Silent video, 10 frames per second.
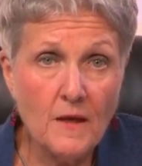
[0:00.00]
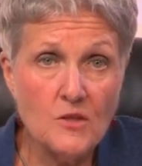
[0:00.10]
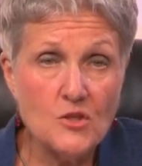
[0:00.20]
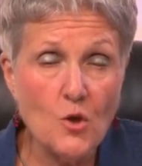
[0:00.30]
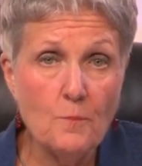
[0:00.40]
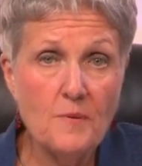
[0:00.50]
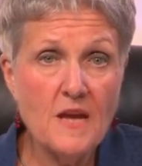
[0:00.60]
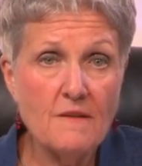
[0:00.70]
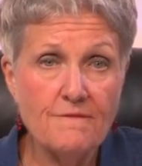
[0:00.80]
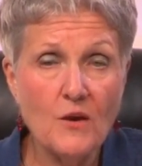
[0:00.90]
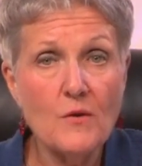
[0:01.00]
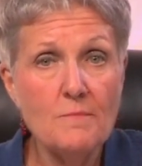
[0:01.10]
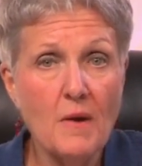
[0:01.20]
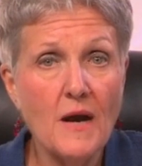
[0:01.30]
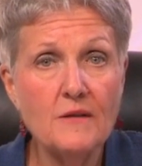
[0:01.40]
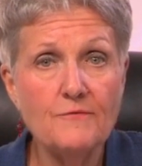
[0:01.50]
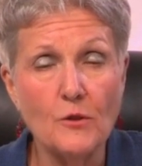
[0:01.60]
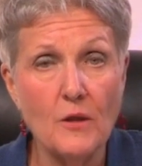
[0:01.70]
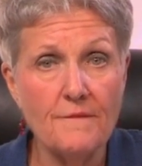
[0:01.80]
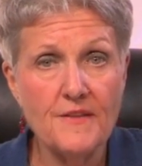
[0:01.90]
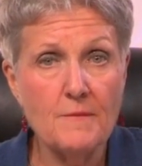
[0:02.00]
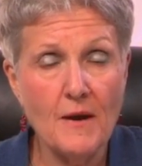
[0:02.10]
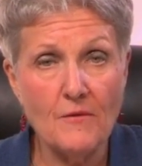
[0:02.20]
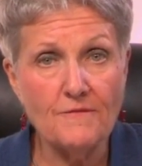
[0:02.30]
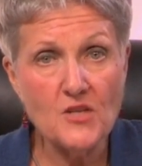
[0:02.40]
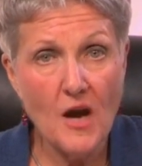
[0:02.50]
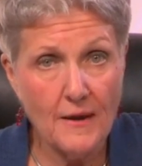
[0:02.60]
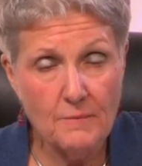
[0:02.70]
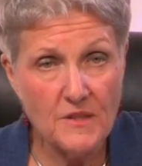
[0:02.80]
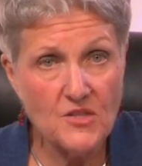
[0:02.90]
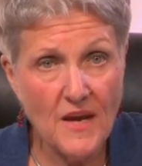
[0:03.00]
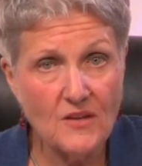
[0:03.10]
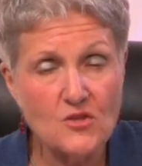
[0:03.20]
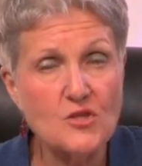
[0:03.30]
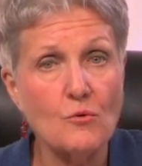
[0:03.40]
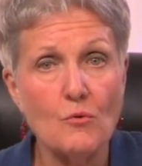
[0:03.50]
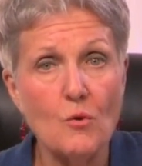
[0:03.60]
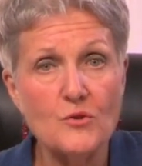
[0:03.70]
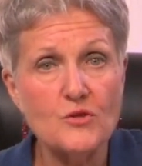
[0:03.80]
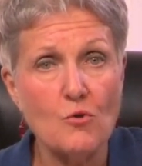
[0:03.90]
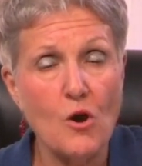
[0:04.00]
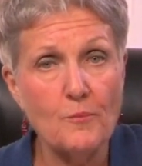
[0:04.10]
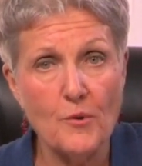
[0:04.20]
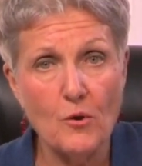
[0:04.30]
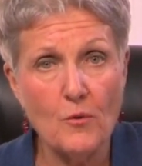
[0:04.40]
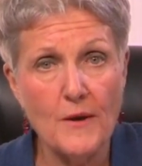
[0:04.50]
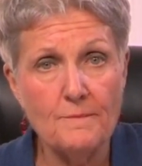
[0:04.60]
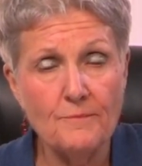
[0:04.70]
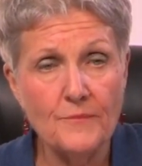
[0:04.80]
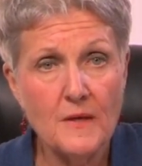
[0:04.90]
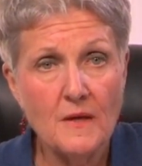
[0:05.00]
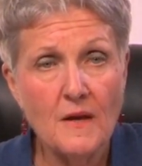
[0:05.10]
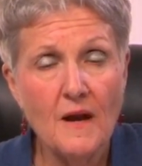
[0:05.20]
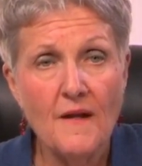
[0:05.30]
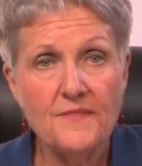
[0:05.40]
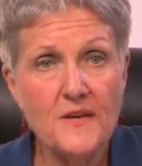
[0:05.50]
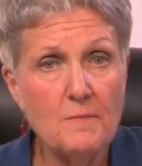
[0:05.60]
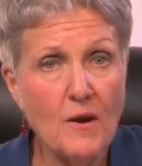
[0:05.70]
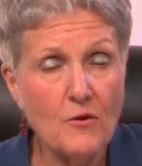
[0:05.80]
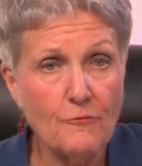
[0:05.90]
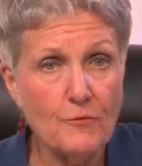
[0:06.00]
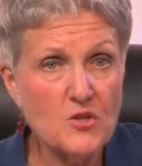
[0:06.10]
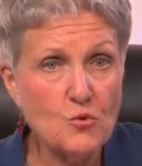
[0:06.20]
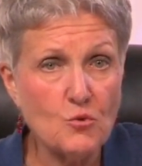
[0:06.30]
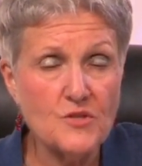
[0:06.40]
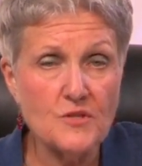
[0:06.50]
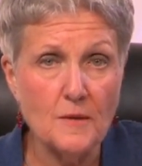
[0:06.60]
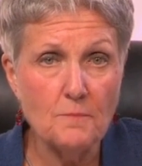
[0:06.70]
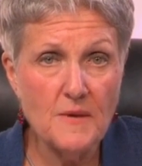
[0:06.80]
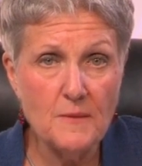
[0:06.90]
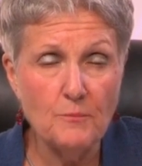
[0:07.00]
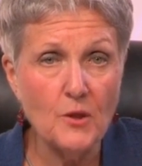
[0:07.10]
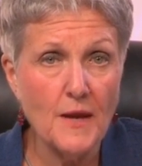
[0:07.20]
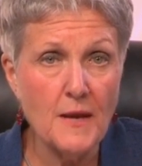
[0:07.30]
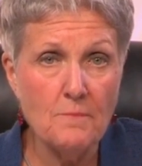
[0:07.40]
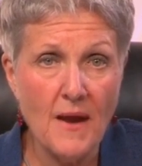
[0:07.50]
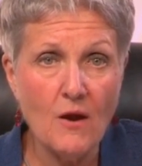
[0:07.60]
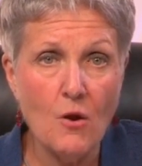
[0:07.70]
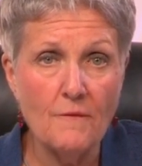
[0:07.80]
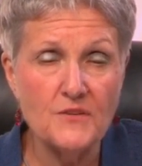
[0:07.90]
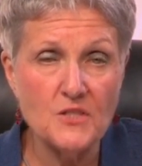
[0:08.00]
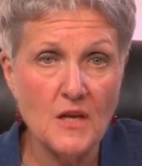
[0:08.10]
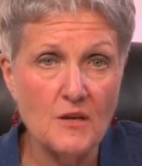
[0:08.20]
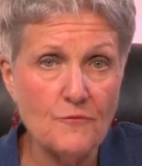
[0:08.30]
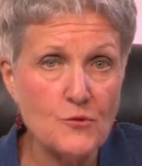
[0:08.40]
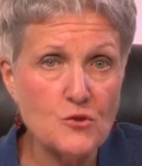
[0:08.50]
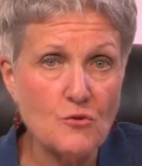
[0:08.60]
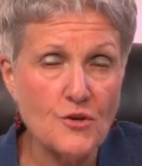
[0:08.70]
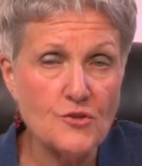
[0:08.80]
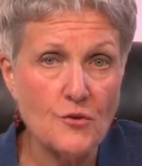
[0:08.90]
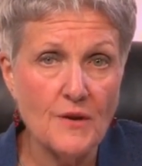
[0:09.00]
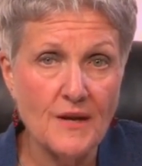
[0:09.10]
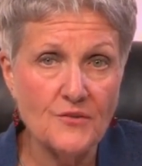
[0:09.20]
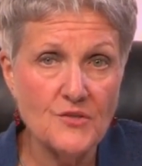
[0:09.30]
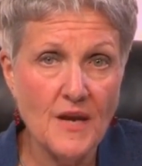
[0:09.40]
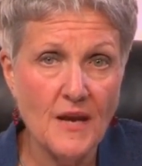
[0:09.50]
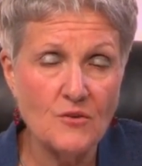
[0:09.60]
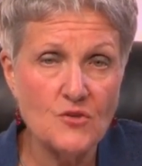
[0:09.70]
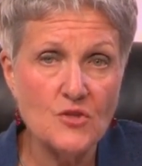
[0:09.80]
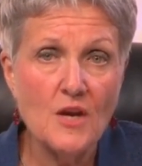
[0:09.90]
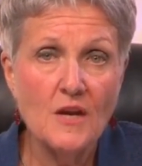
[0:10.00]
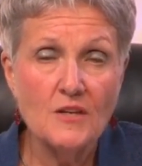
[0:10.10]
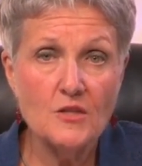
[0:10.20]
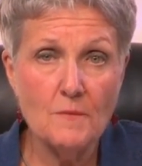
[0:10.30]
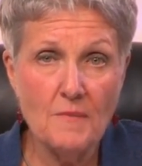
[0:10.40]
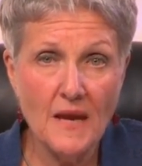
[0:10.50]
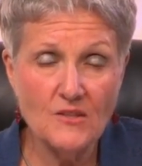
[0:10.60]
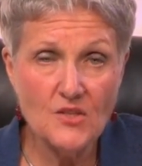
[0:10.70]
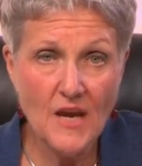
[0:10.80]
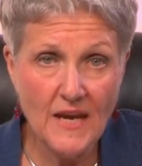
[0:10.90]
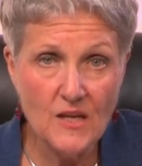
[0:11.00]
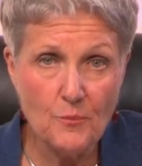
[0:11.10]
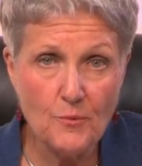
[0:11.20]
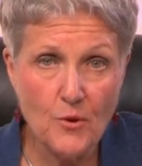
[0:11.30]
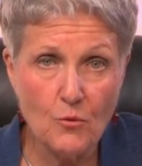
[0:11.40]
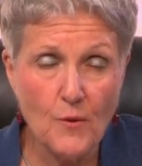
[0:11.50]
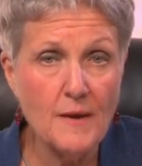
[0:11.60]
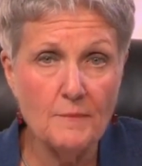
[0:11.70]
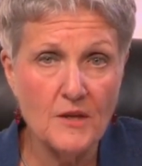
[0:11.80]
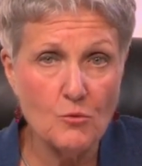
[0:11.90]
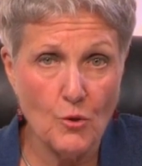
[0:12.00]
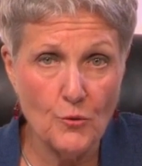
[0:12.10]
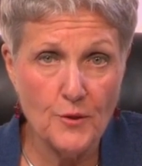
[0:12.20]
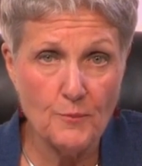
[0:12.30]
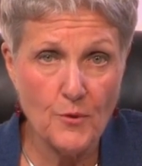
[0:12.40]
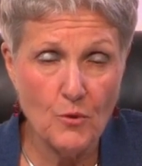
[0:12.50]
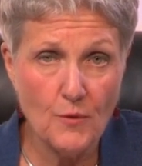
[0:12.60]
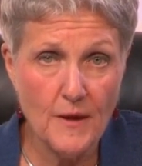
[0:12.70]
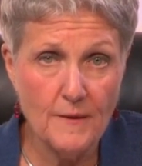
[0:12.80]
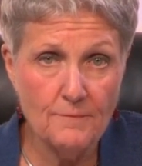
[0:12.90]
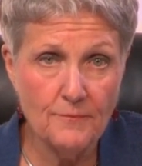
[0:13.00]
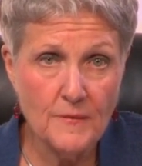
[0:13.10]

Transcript: So being very mindful of the amount of time it takes to grow a strong program, the amount of resources and people and back office infrastructure it takes to maintain a program and grow the program